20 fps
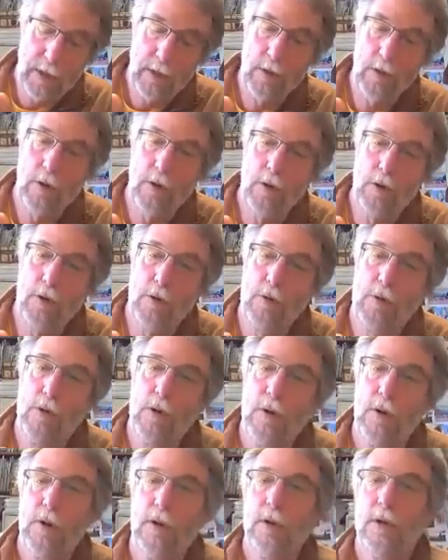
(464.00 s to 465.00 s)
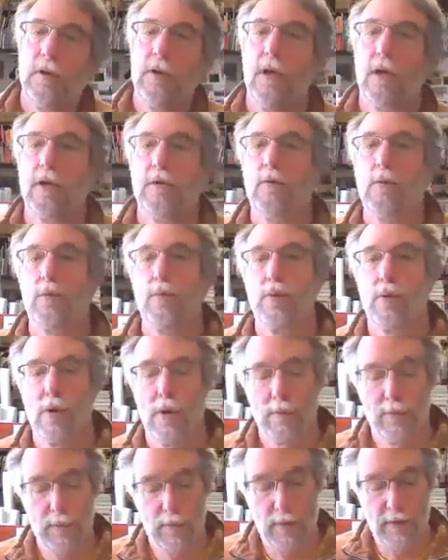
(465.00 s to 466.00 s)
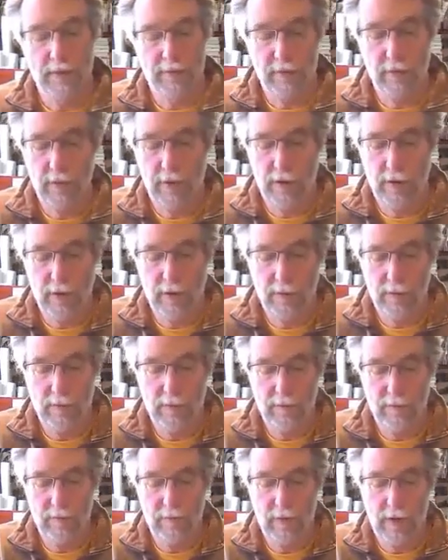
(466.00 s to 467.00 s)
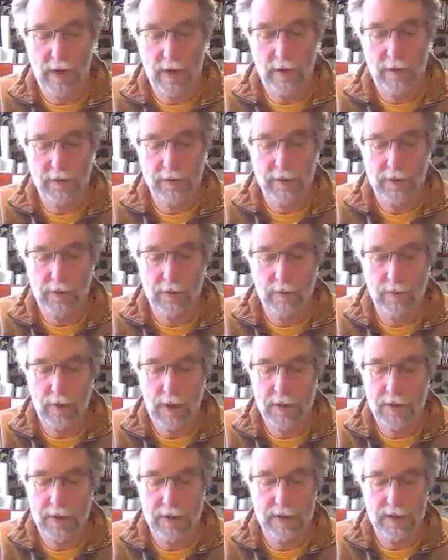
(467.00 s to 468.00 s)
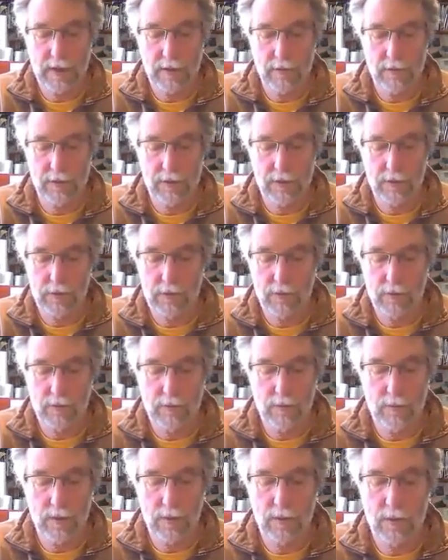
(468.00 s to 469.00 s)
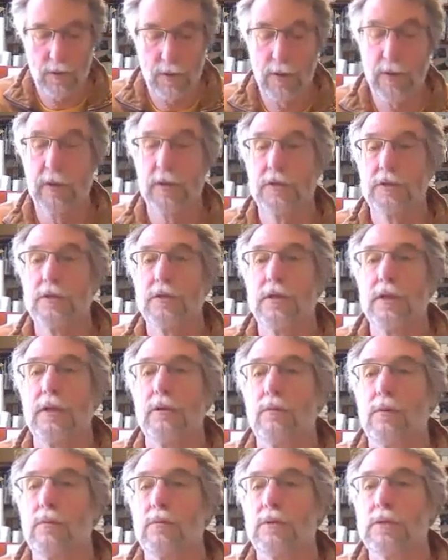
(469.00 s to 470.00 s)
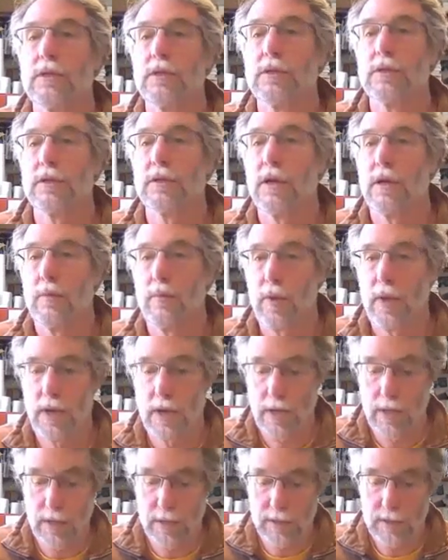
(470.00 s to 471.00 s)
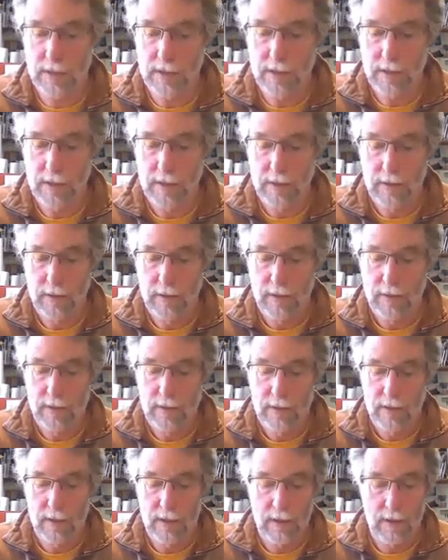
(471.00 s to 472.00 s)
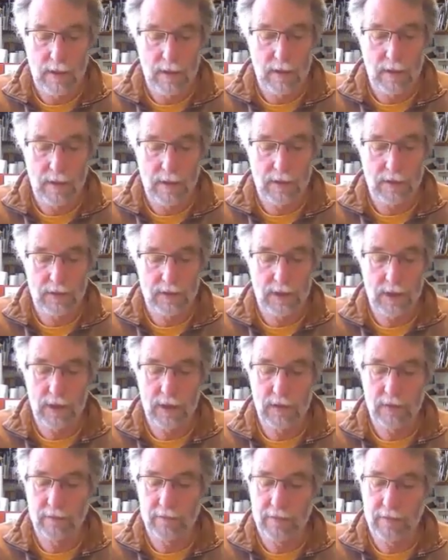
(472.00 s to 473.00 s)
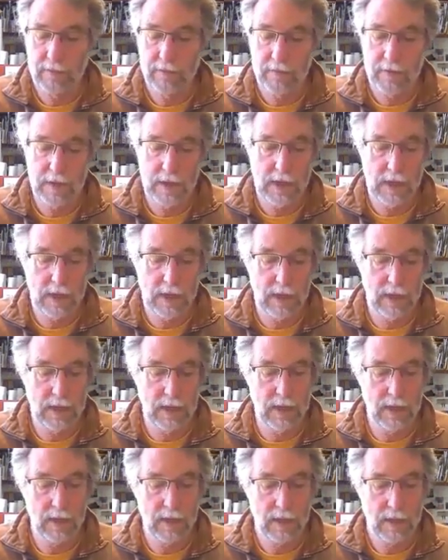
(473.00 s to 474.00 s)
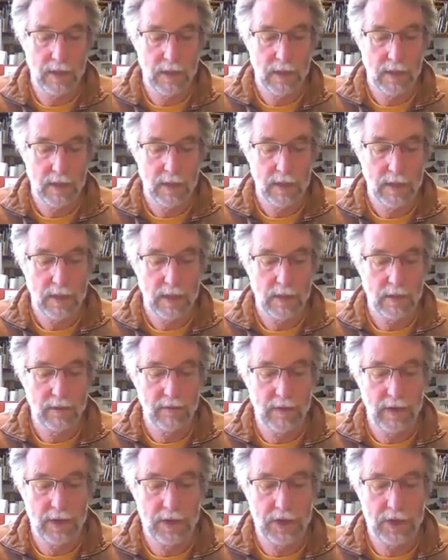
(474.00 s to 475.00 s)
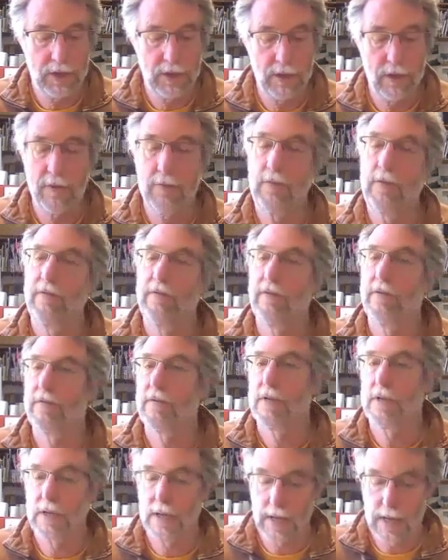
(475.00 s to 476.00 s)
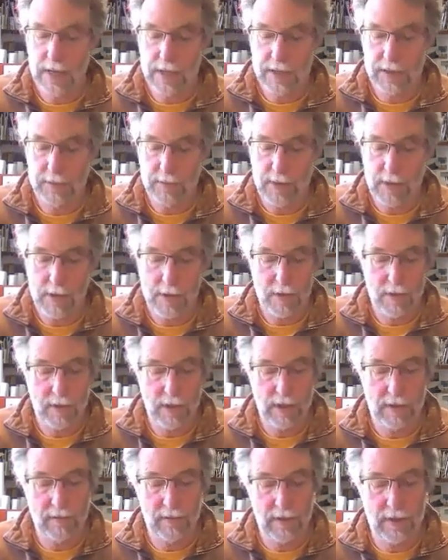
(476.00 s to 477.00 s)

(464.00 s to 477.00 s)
I'll hit O, and it will prompt me for a file to write this out to. I'll call this the, what was it, the type 8, sun at 50, elevation 315 azimuth.